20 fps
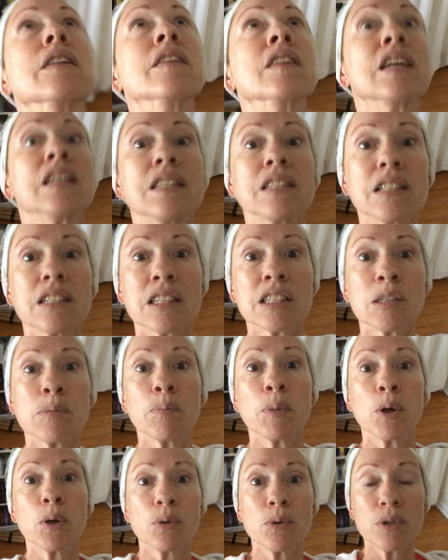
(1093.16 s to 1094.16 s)
that's
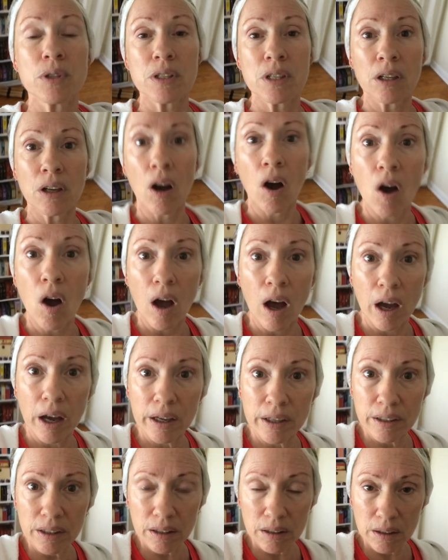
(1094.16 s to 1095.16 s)
exposed to
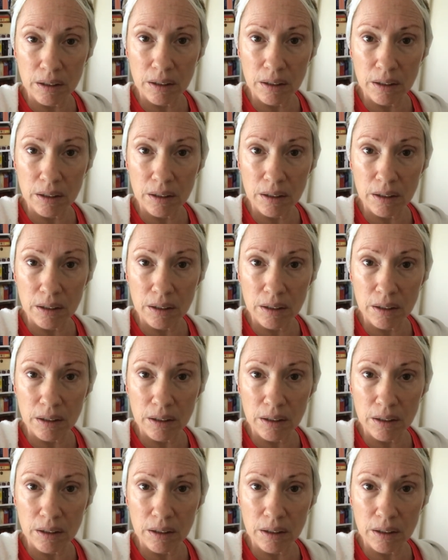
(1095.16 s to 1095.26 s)
God